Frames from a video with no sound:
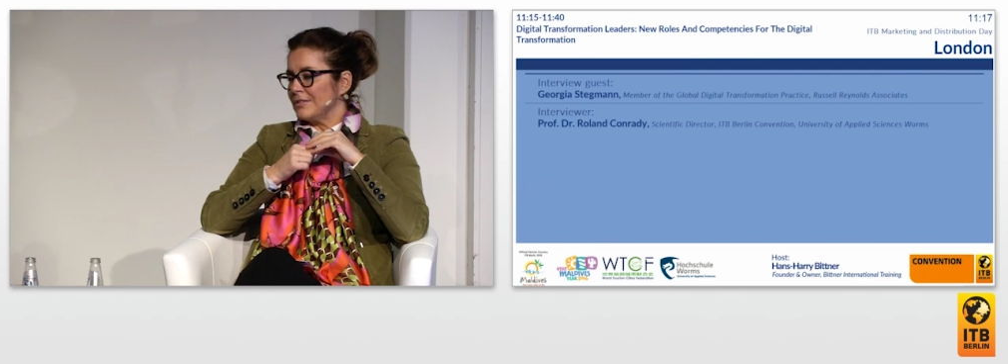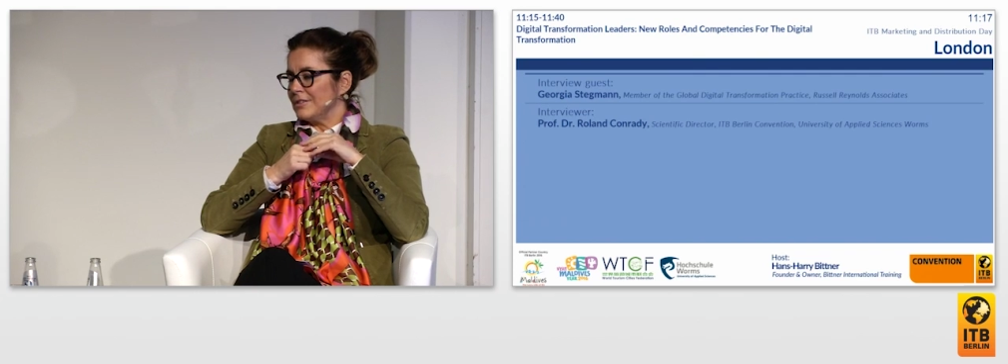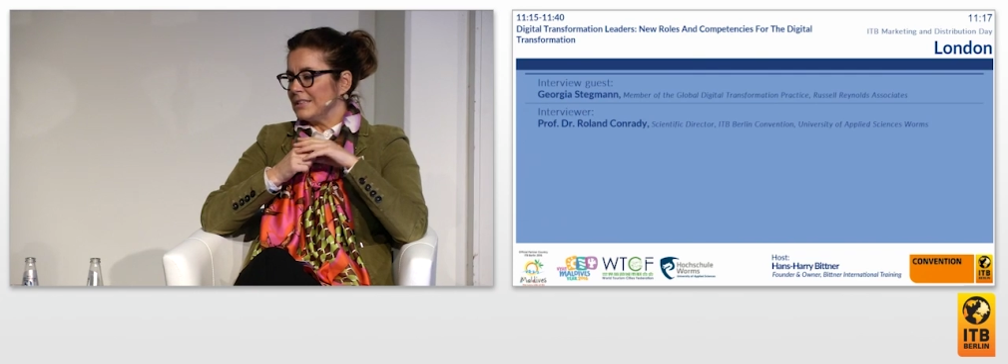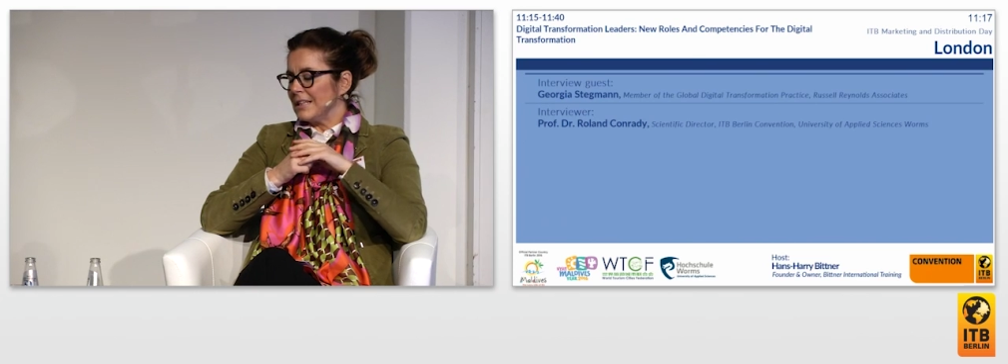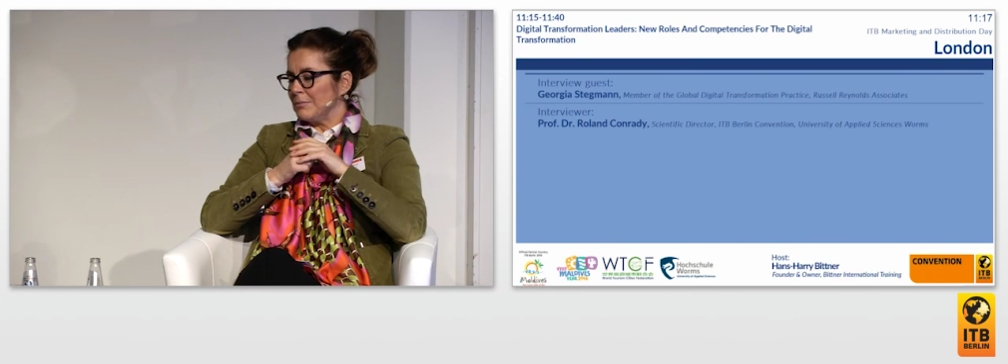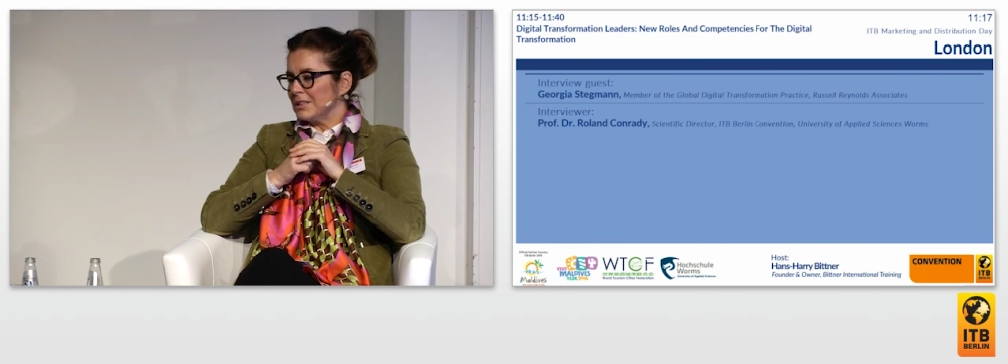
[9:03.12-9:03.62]

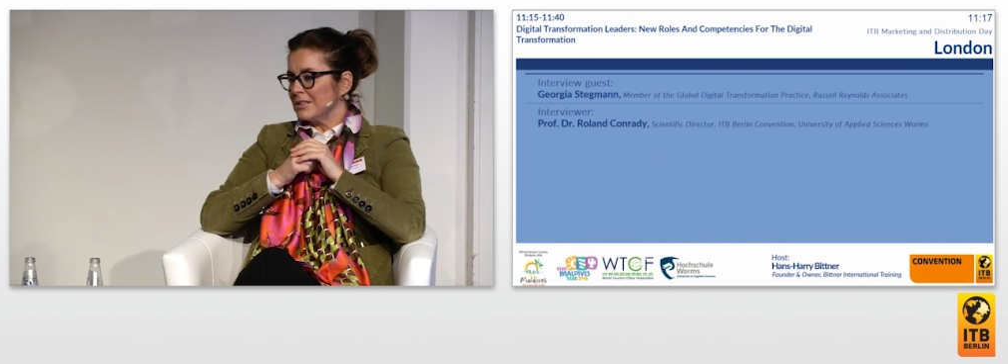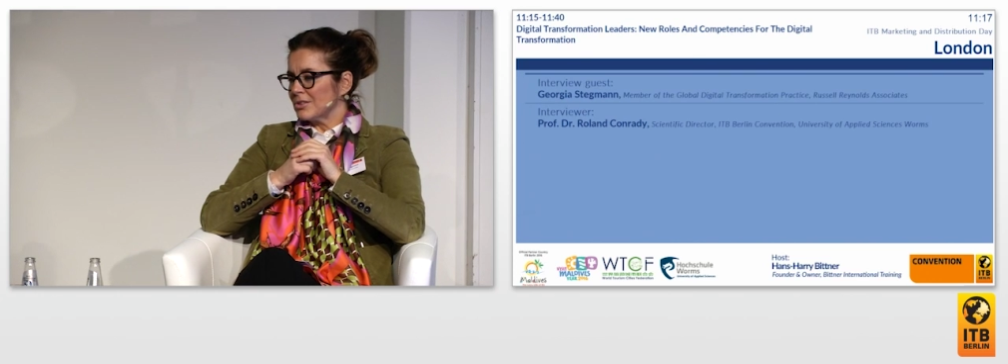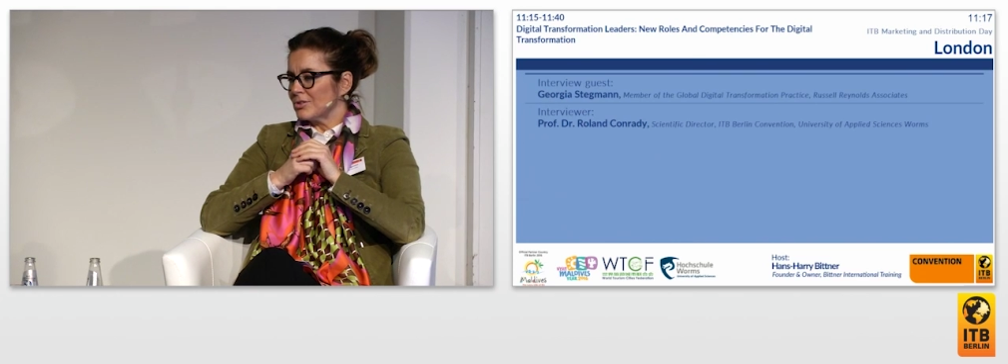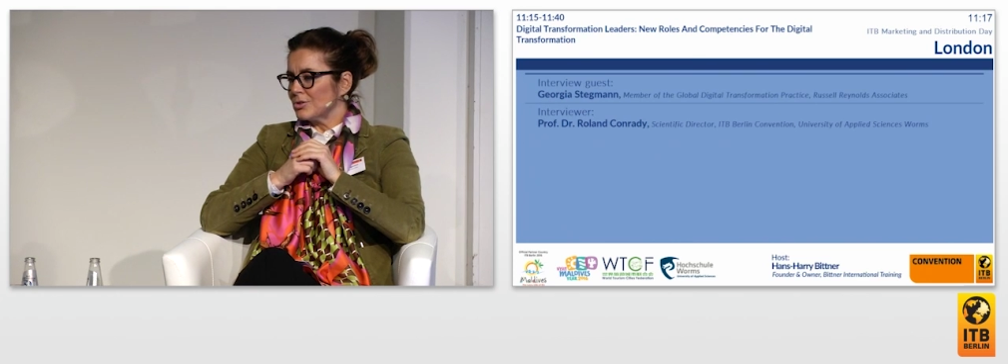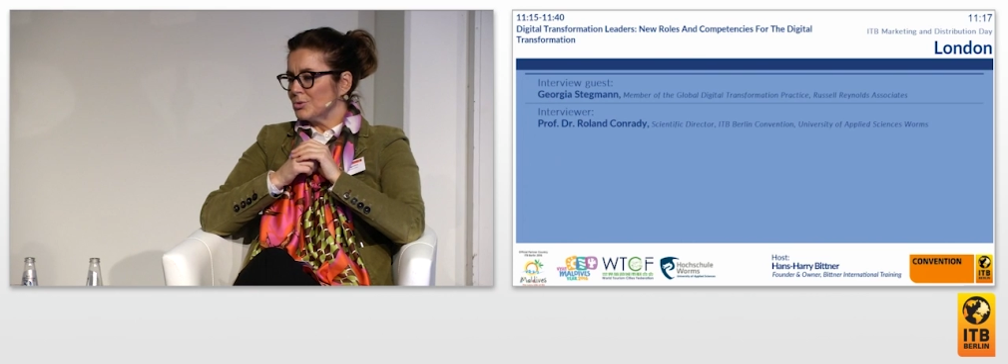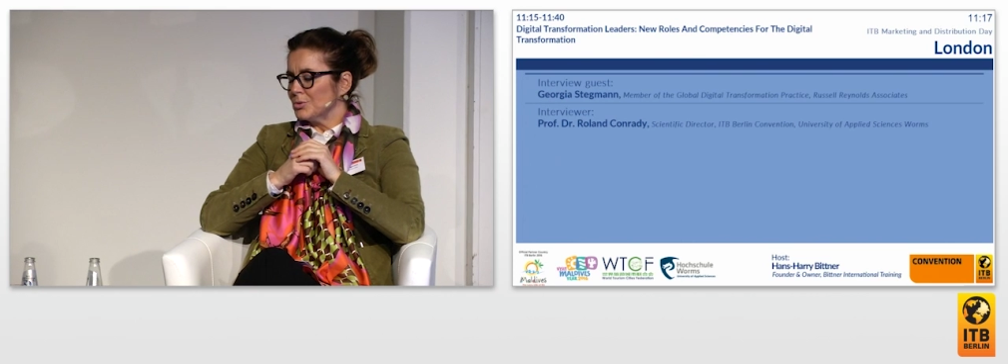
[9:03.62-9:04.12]
have joy
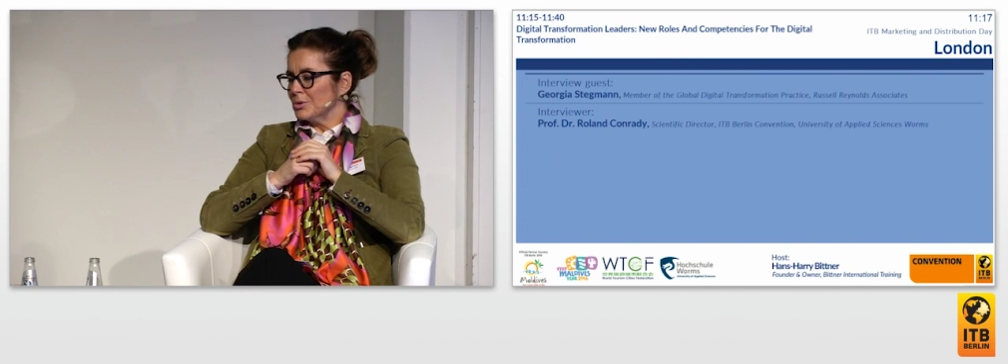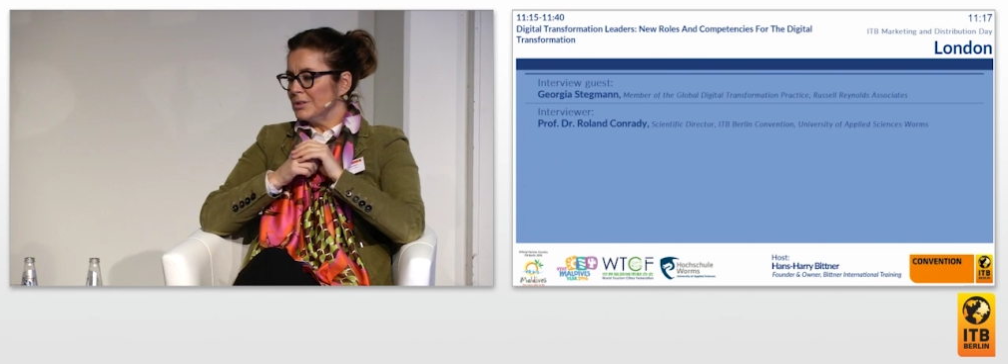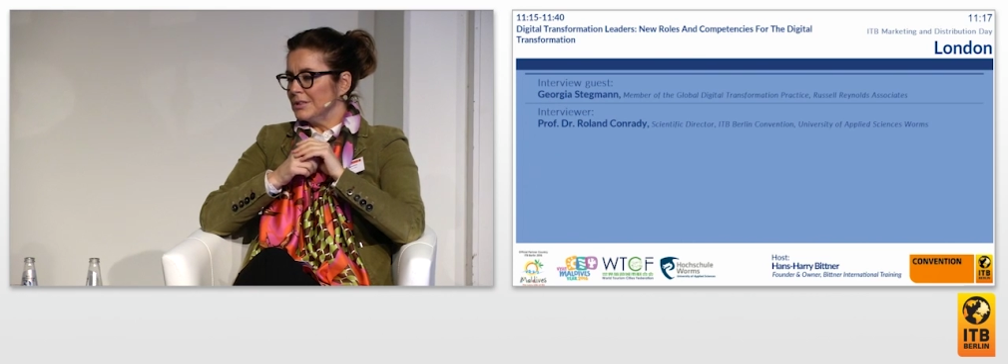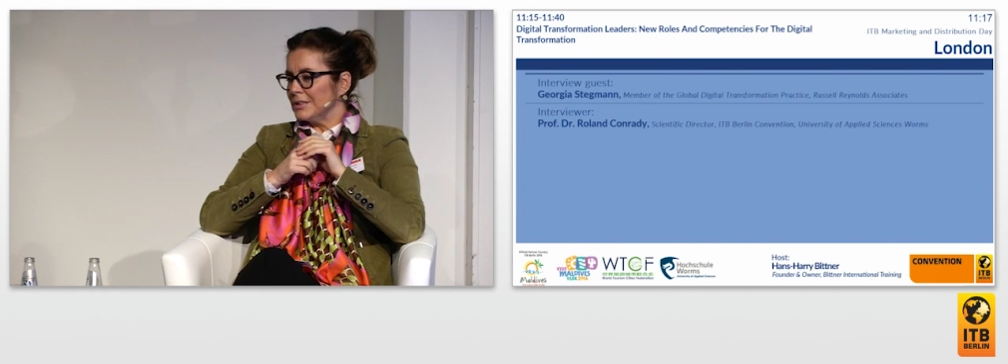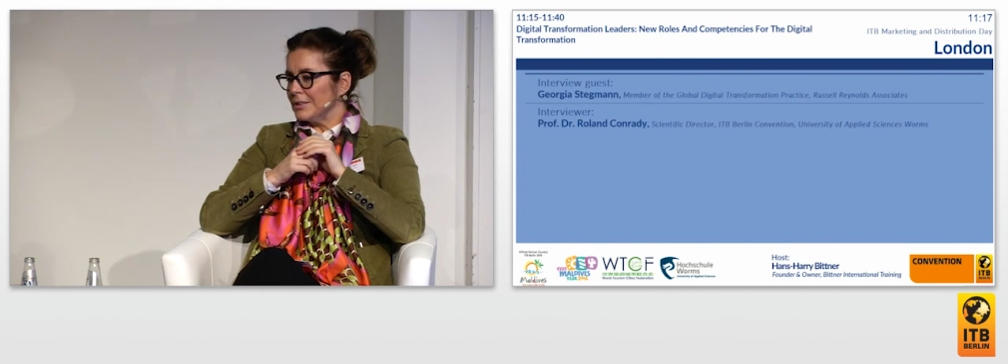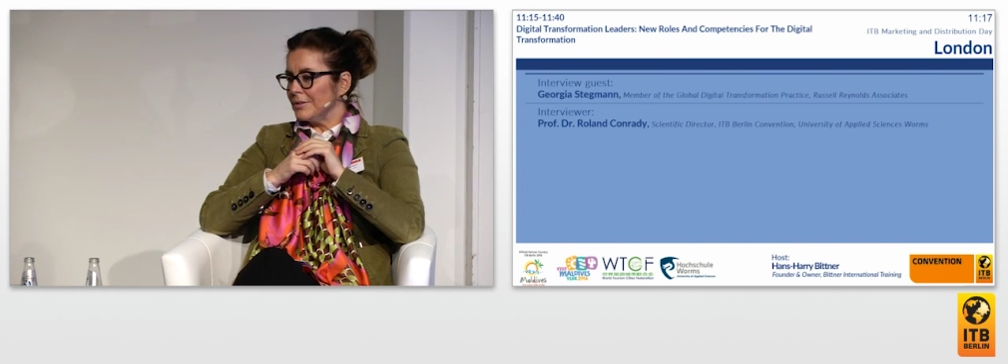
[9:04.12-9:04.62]
in innovation,
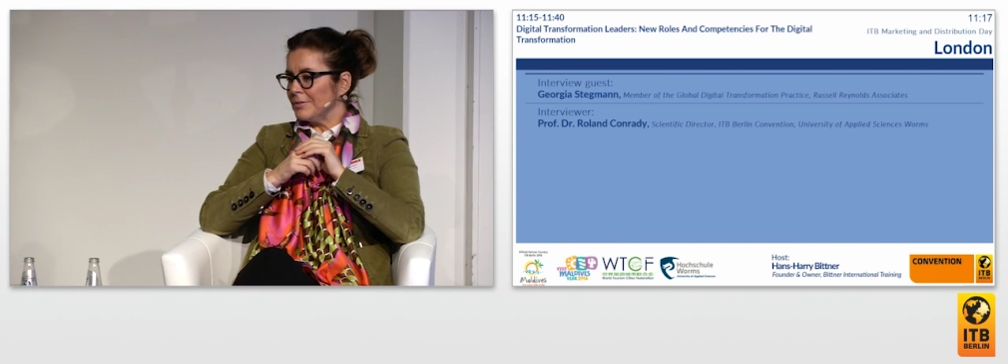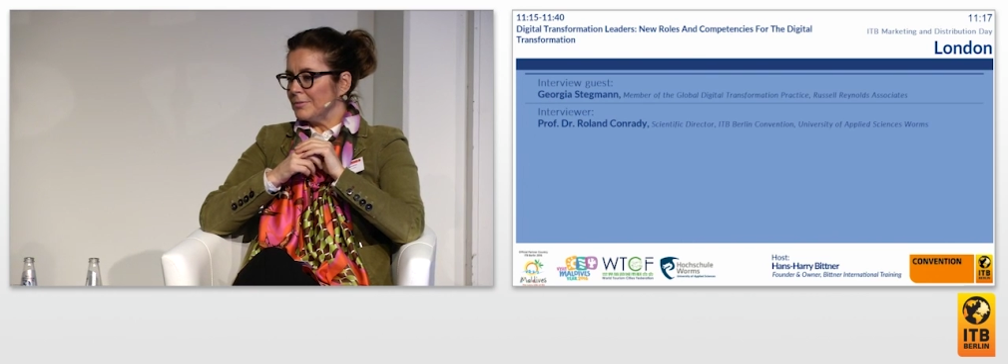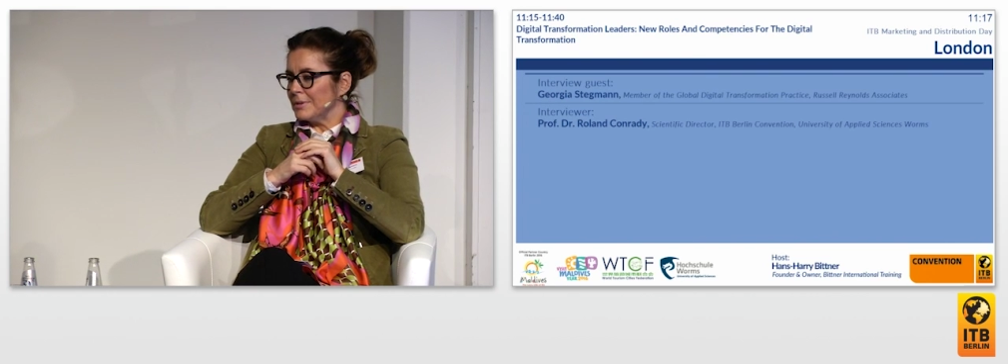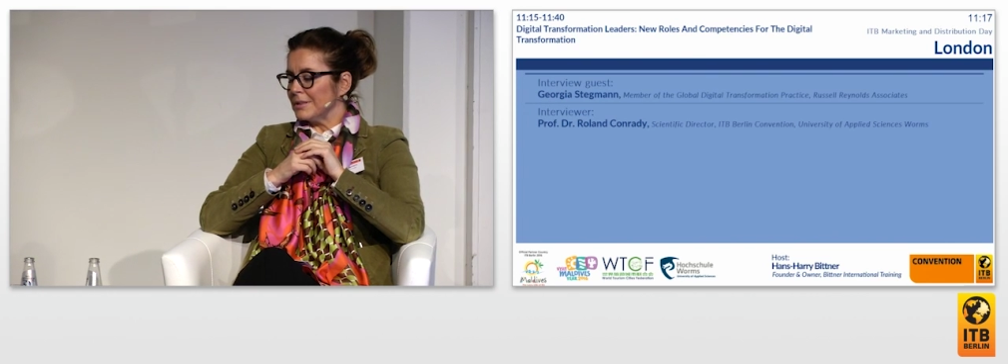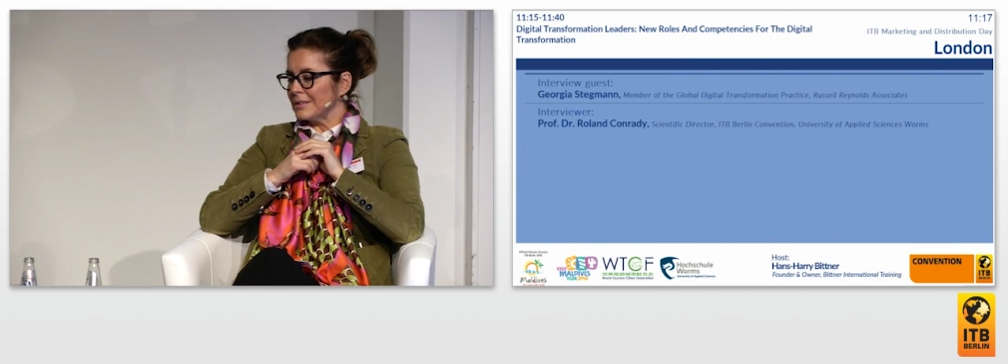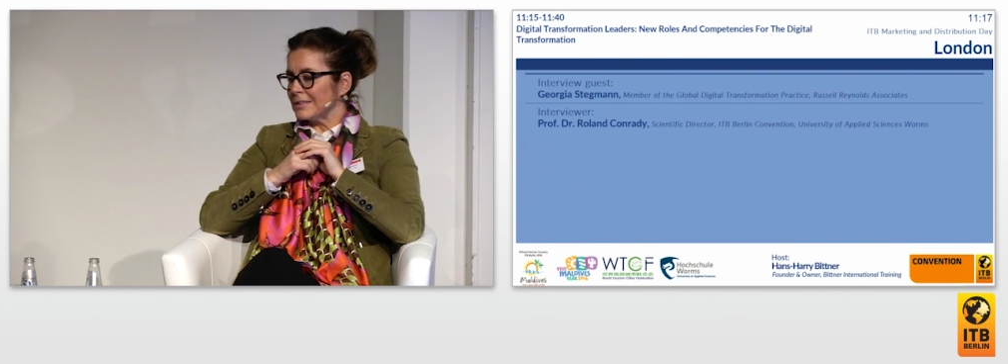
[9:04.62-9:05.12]
as I said it,
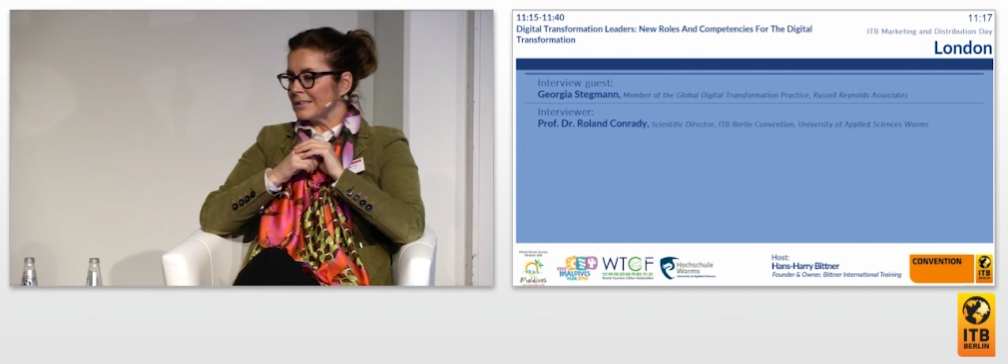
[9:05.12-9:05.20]
and